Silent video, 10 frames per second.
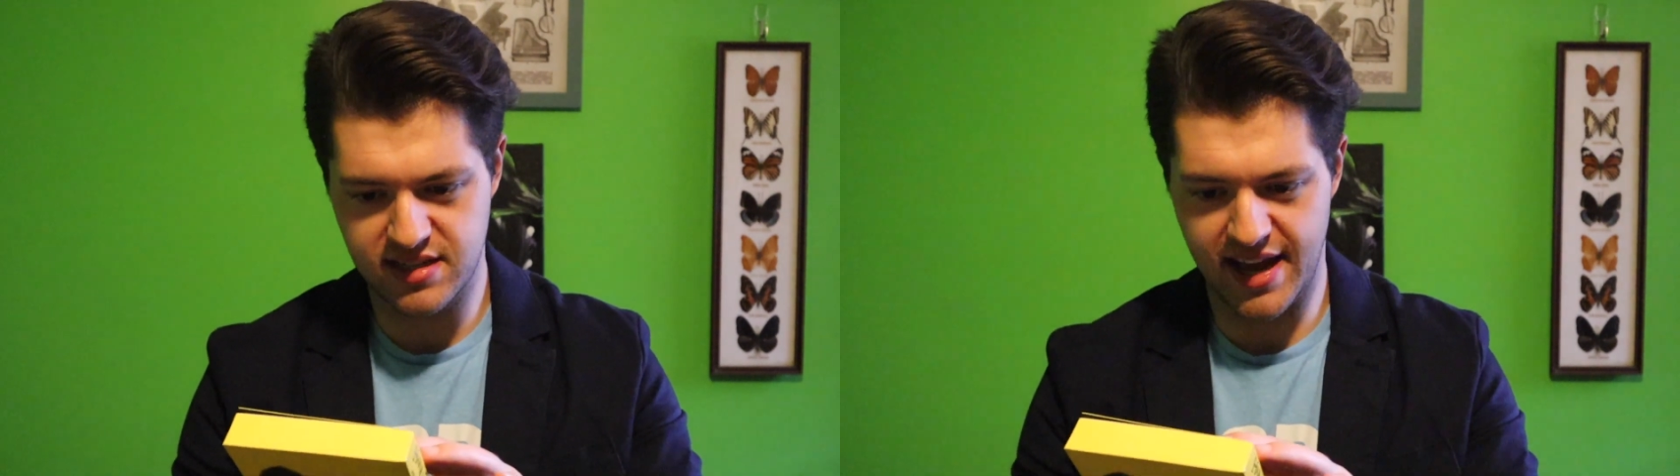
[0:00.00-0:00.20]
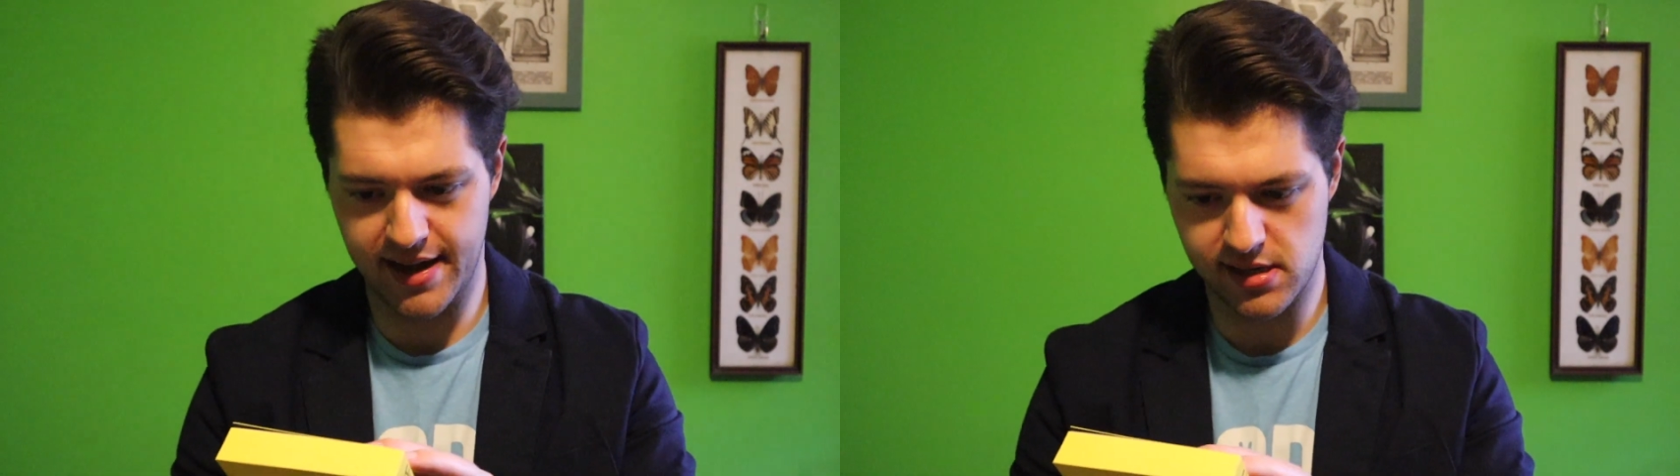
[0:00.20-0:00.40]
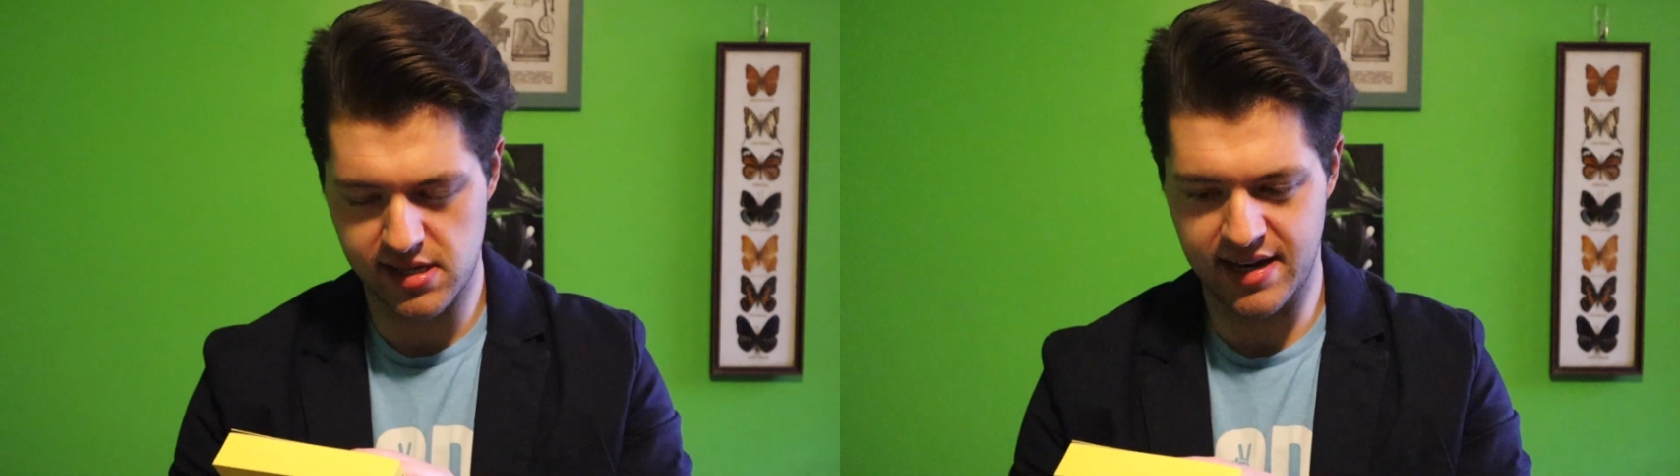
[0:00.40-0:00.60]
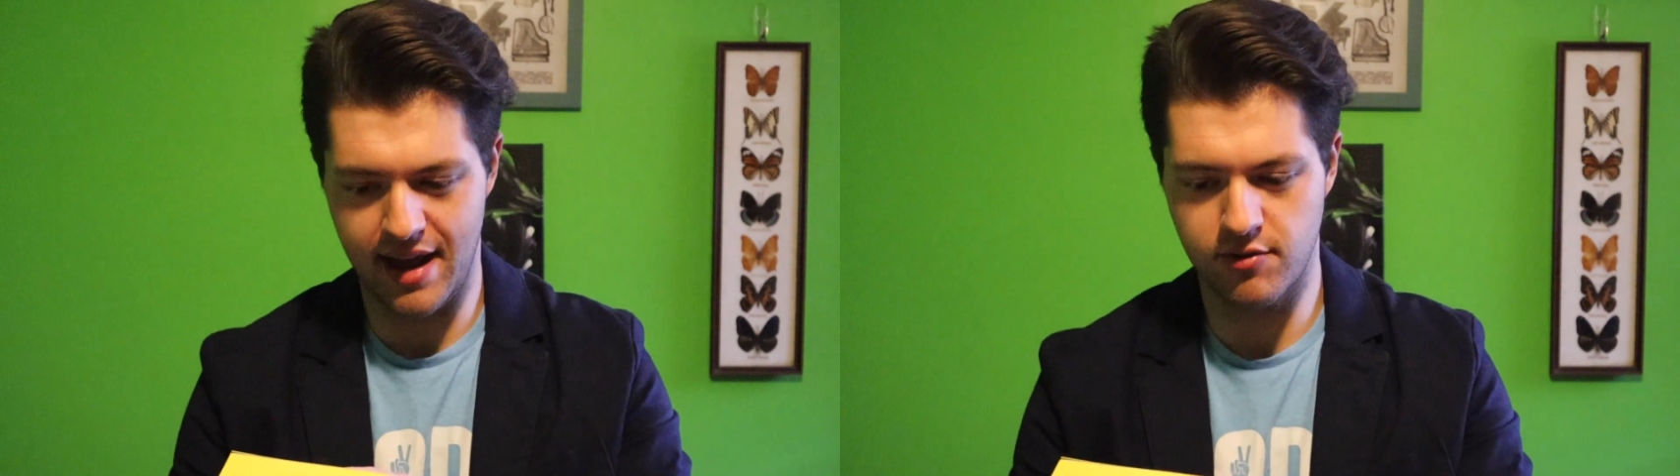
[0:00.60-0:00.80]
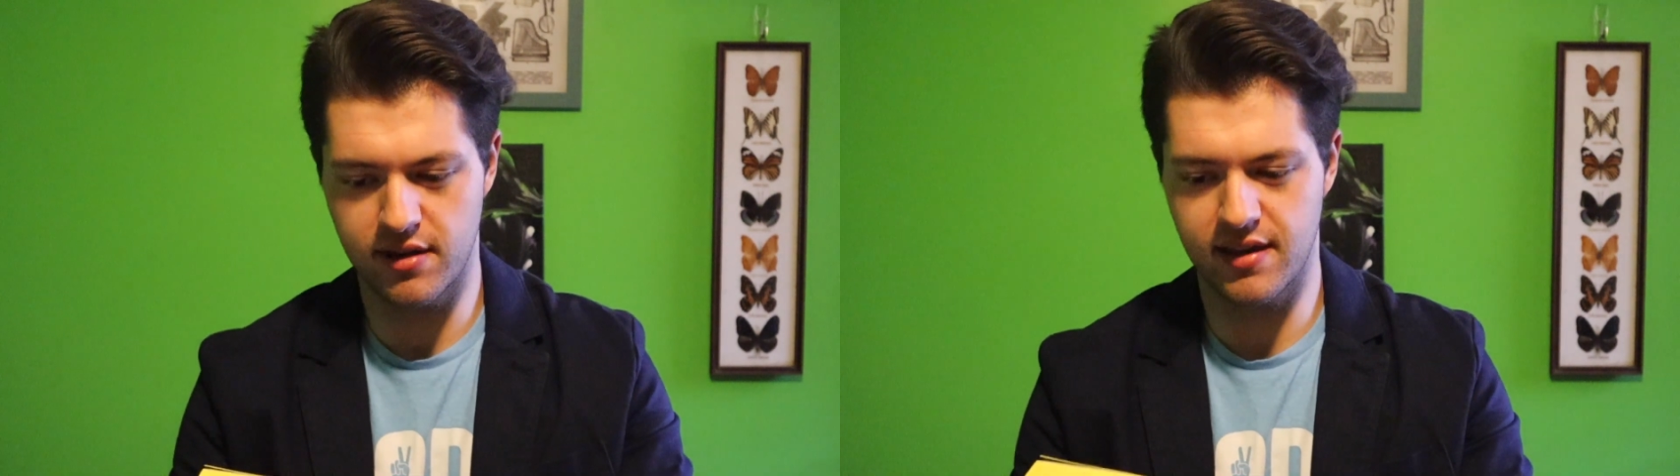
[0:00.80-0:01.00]
text and
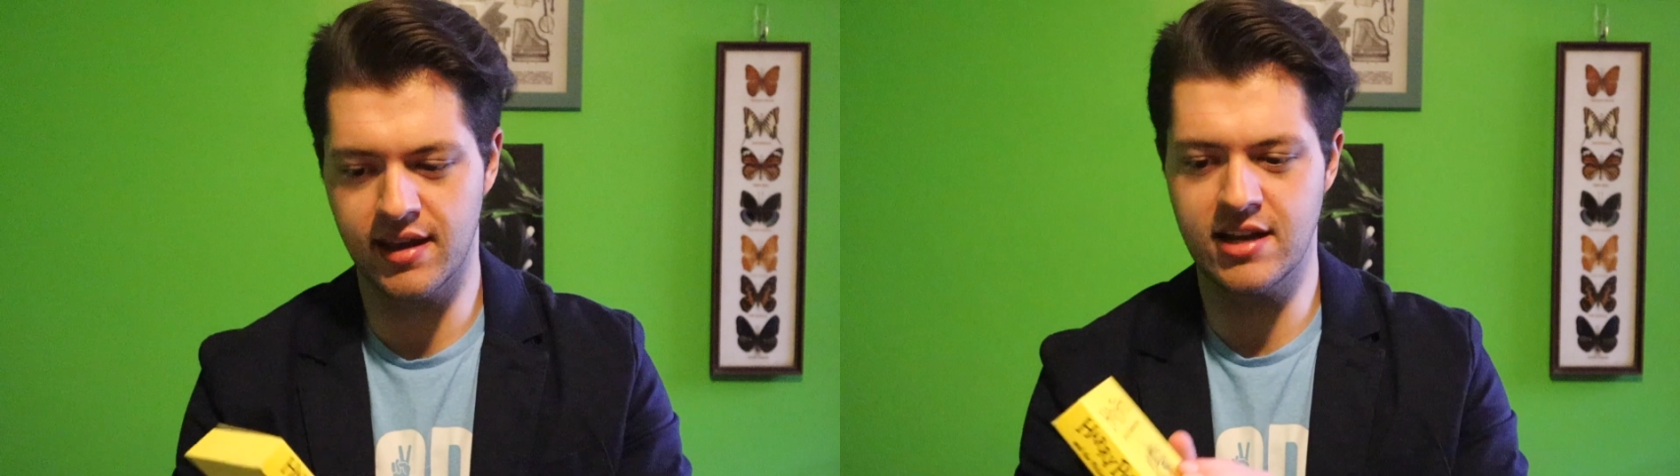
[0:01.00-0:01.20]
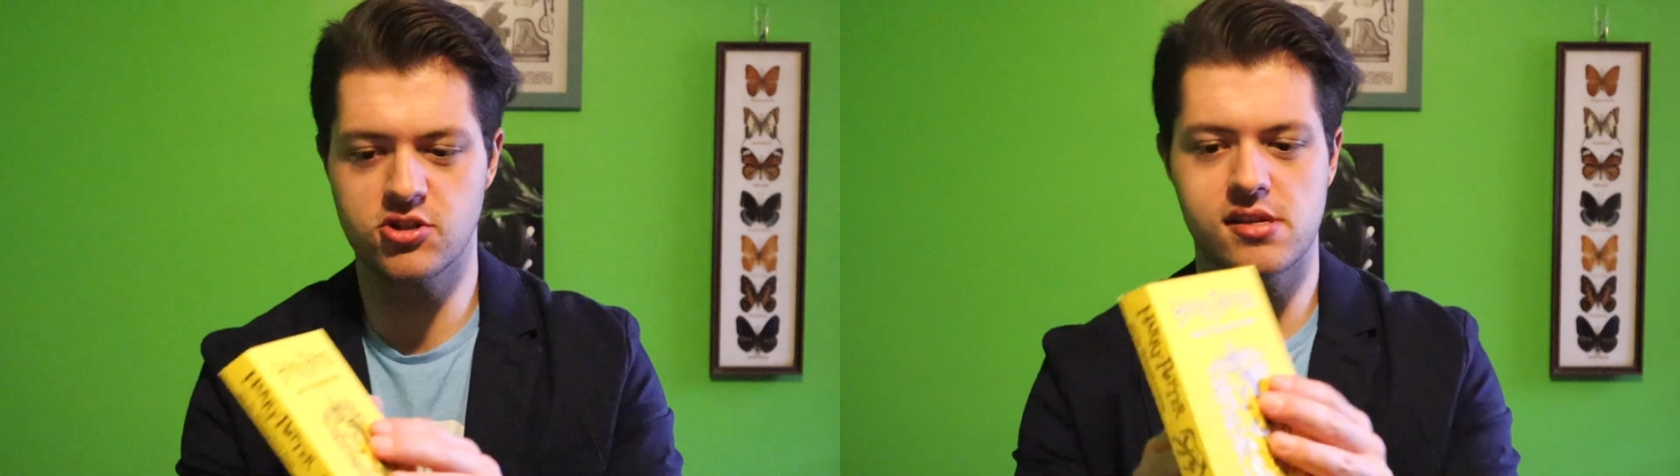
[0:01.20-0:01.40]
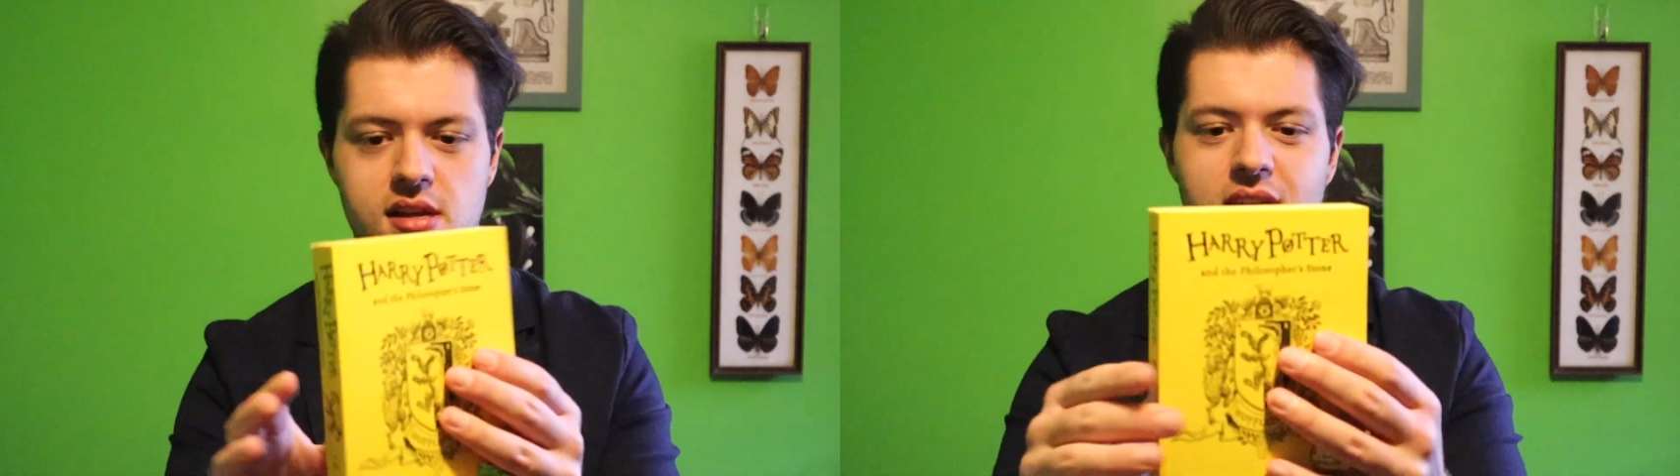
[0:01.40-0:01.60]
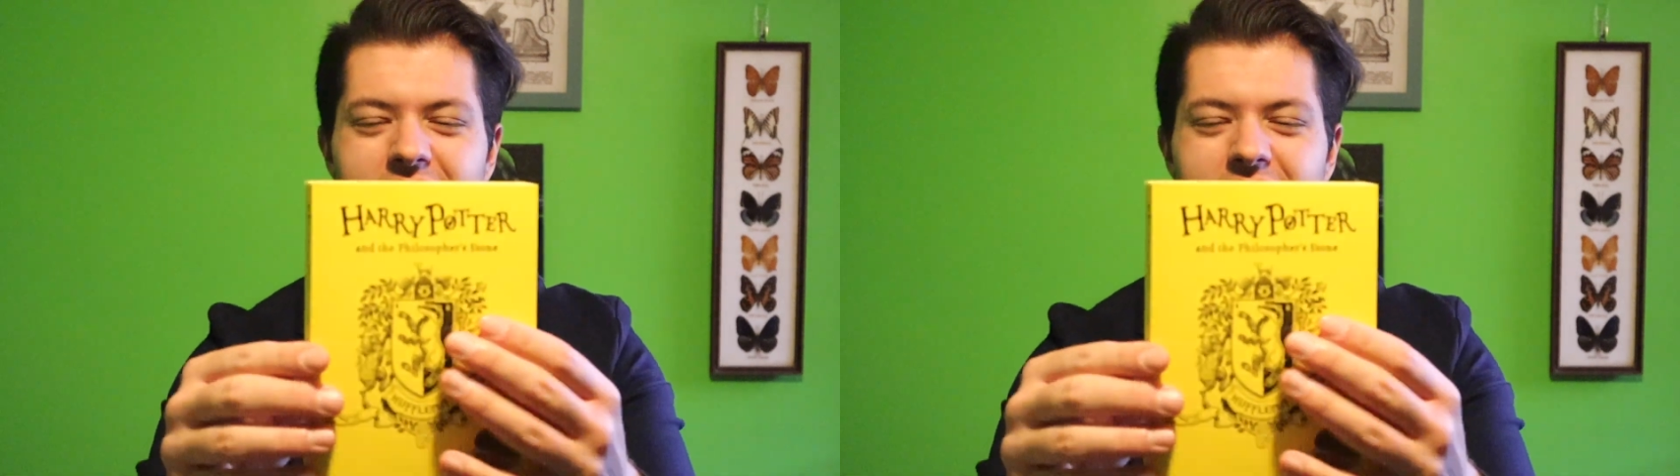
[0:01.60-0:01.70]
everything, it just,